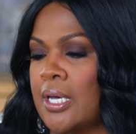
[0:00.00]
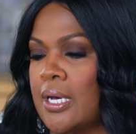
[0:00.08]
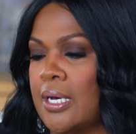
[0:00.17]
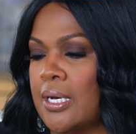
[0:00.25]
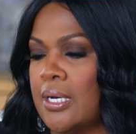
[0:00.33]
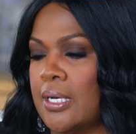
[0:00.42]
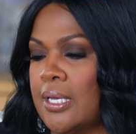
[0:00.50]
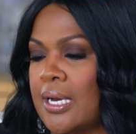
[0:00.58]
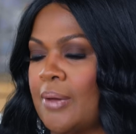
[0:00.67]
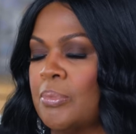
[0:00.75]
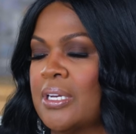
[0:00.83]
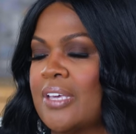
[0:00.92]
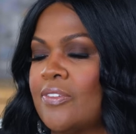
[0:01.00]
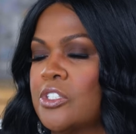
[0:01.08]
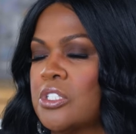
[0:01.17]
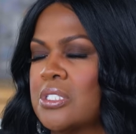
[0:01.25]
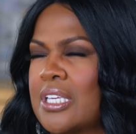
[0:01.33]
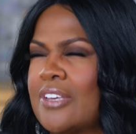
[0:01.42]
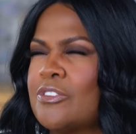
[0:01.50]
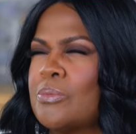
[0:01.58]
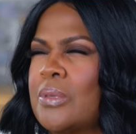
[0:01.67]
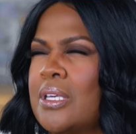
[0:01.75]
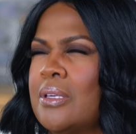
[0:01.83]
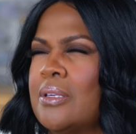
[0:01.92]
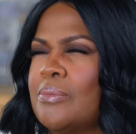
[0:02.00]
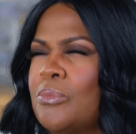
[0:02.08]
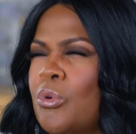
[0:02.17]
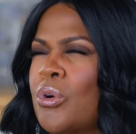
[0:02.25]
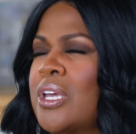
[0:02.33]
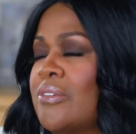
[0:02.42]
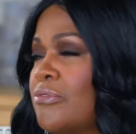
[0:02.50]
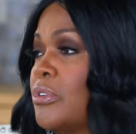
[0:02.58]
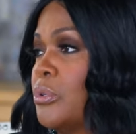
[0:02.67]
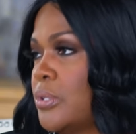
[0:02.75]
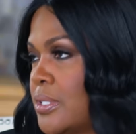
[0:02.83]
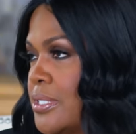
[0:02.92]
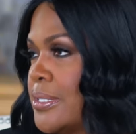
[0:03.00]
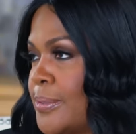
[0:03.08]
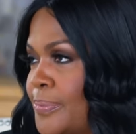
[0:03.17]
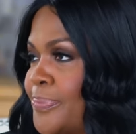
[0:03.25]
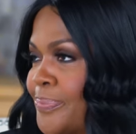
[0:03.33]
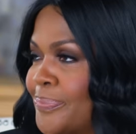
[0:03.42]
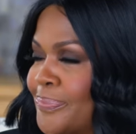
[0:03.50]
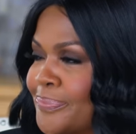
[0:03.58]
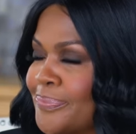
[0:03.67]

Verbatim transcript: uh, and I believe it just gives me more influence. Mm-hmm.